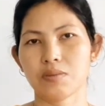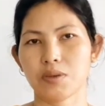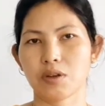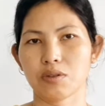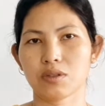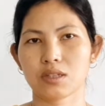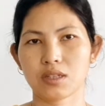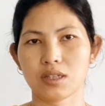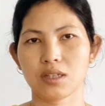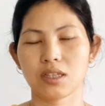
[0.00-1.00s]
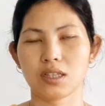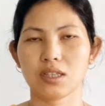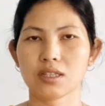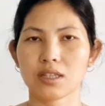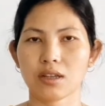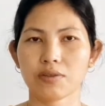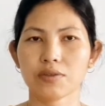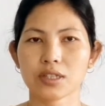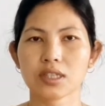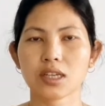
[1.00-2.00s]
because in a
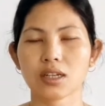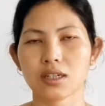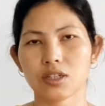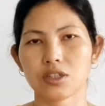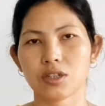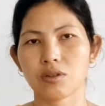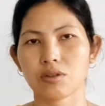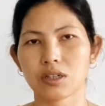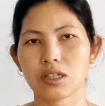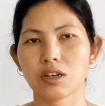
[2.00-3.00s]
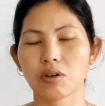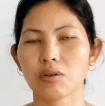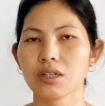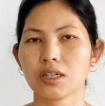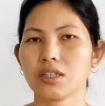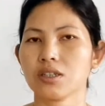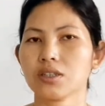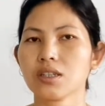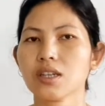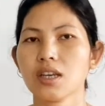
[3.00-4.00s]
freezing condition or in a cold
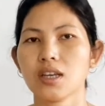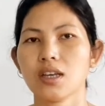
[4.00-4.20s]
condition,